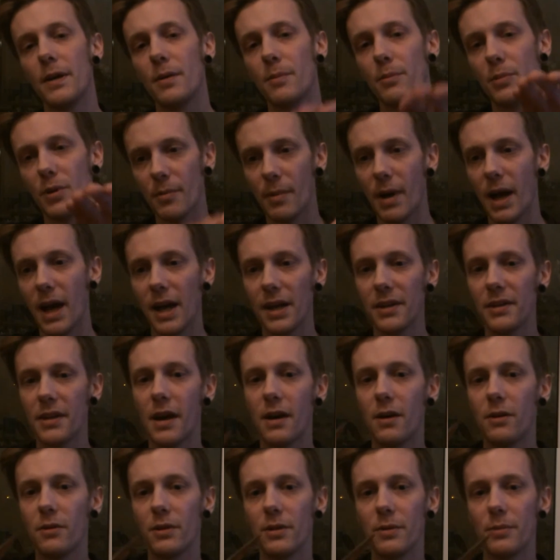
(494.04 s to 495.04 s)
Put my hand
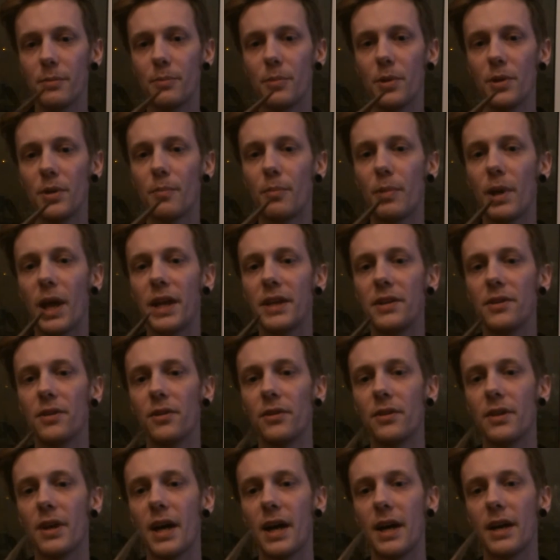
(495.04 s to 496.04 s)
out, put the blade
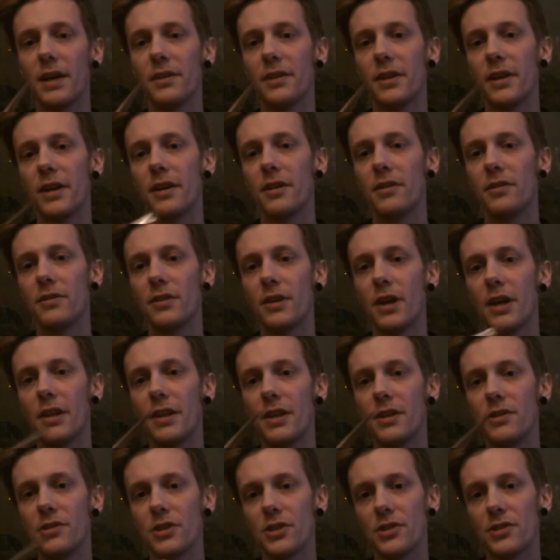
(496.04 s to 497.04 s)
on the hand there, and
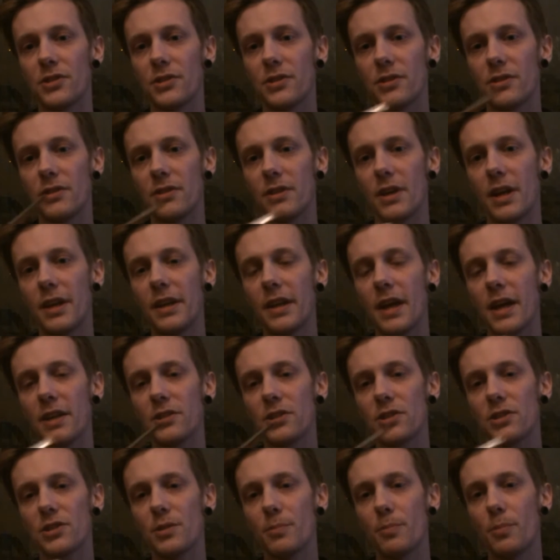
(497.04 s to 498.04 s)
then just, and that
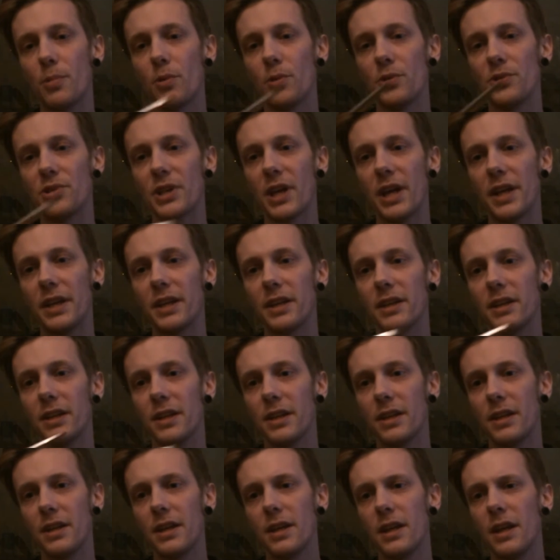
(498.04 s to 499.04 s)
just supports it. And
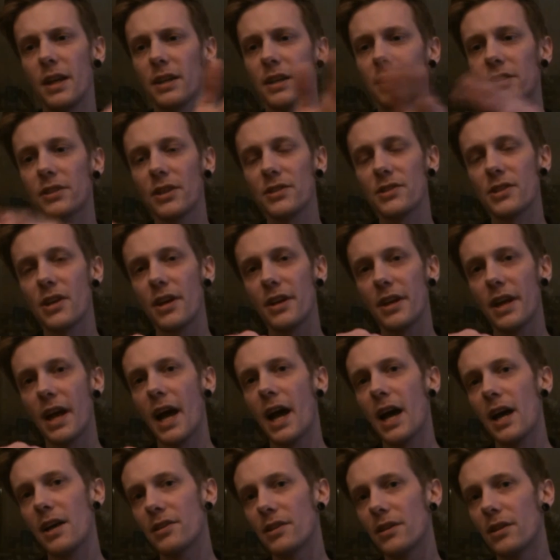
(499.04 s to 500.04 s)
it does hurt your
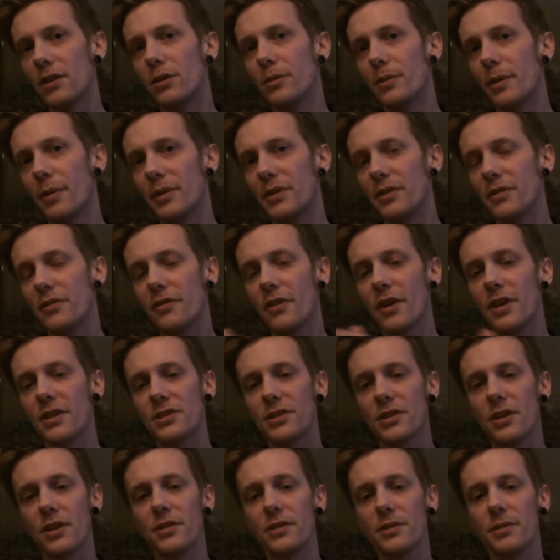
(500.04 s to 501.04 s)
hand a little bit when you first
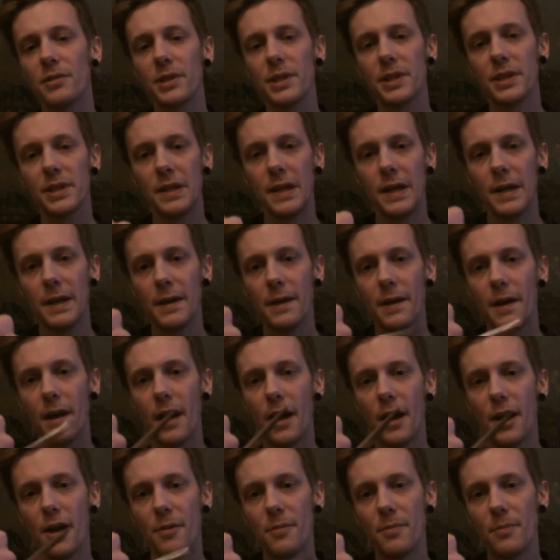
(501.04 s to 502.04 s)
start doing it,
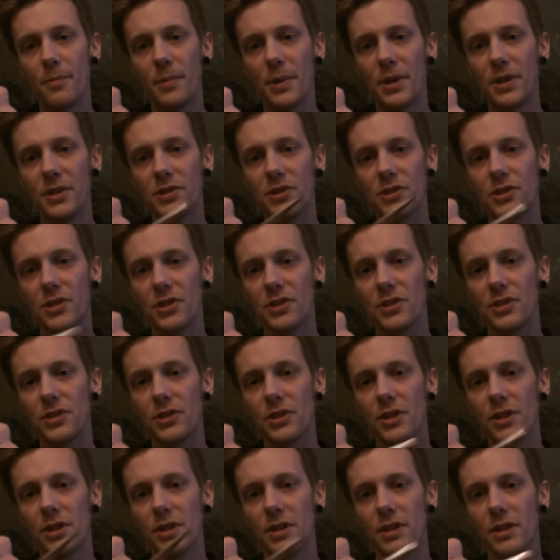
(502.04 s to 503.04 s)
but it's just
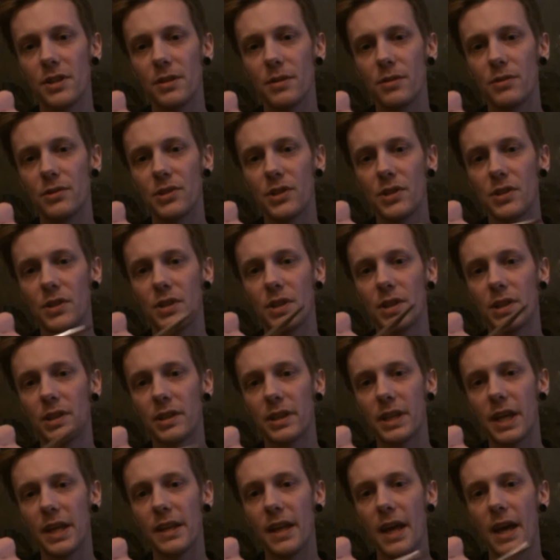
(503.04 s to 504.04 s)
so you can
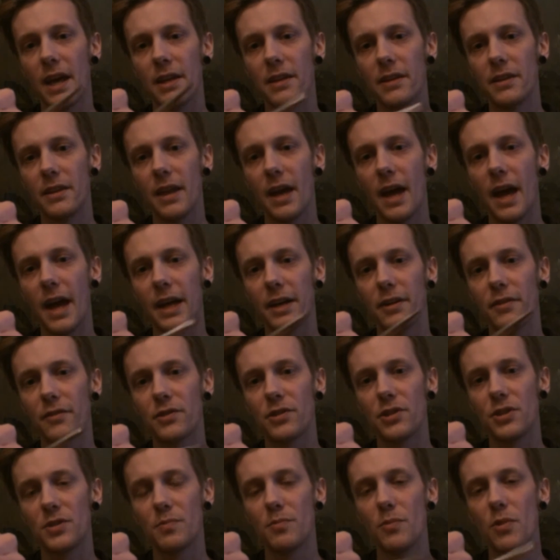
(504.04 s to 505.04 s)
get the hang of
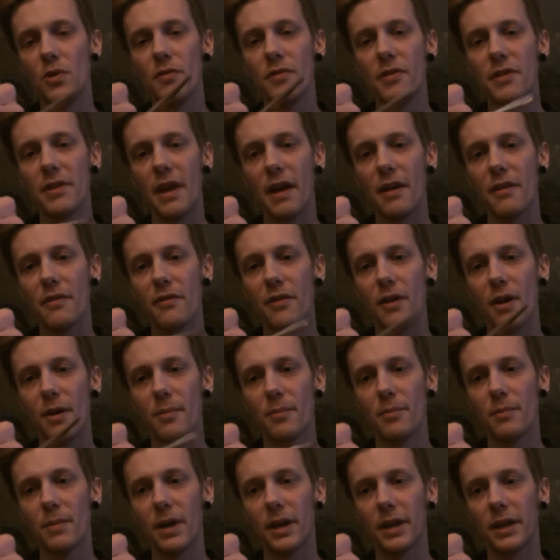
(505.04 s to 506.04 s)
just moving that
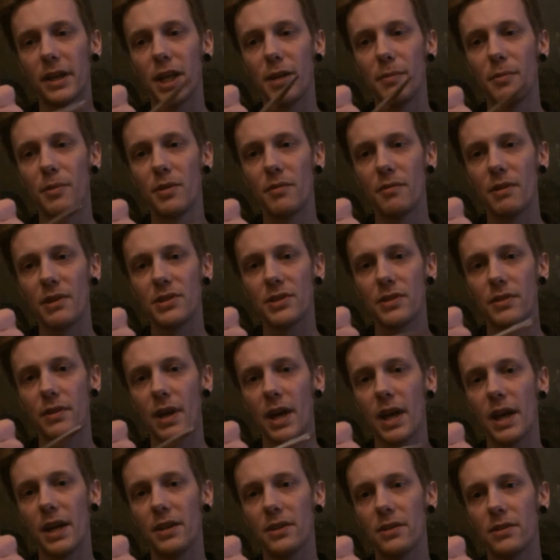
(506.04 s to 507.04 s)
thumb and keeping the rest of your
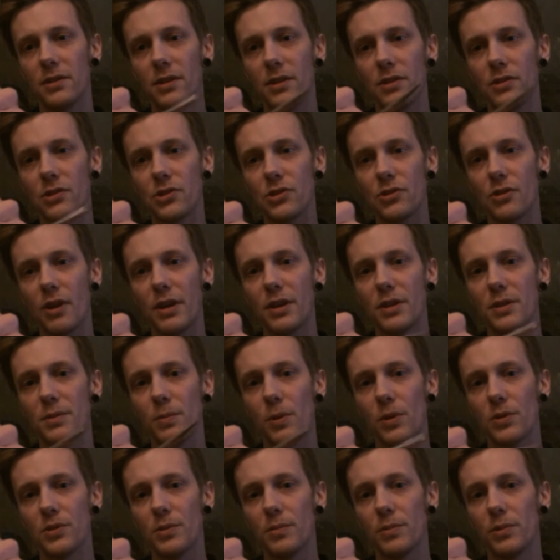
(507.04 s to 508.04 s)
hand as straight as
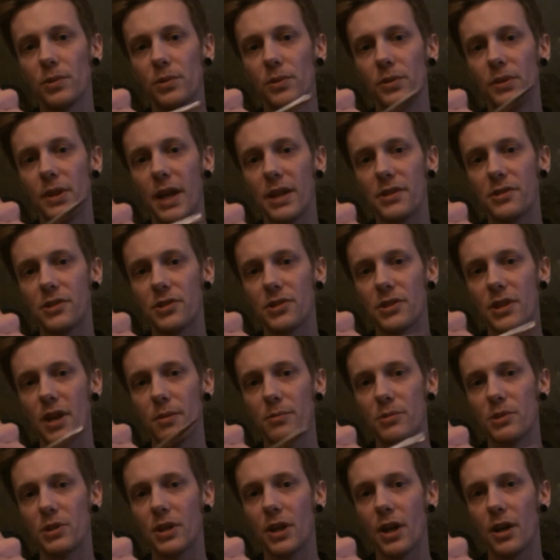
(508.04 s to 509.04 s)
possible, and that just
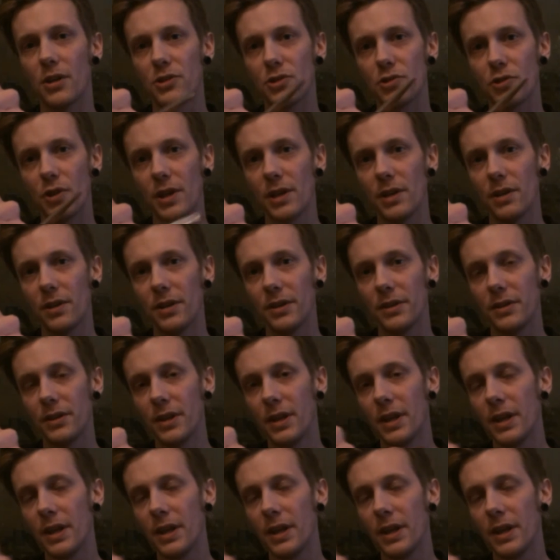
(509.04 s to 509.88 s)
helps you cut a straight line.